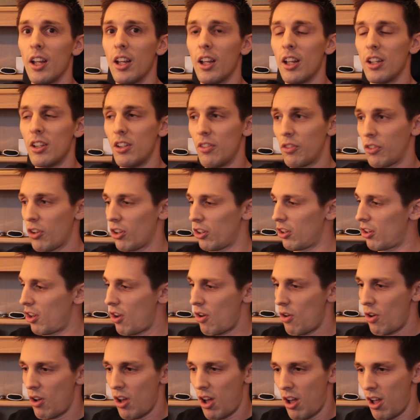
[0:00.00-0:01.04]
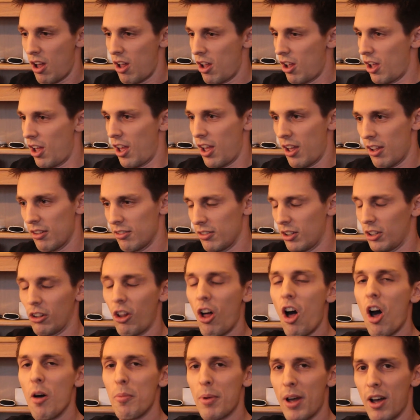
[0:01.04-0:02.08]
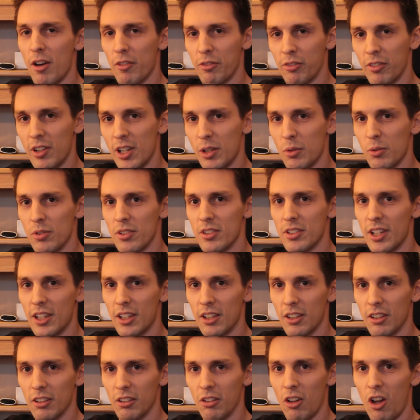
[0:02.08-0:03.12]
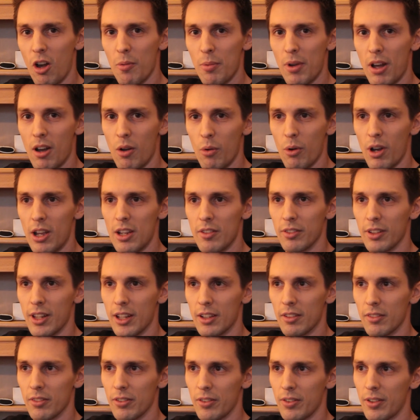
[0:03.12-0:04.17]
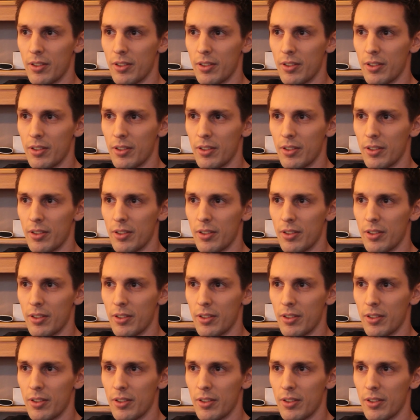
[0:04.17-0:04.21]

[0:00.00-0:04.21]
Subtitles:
You've got to know a lot about frequency, a lot about wavelength.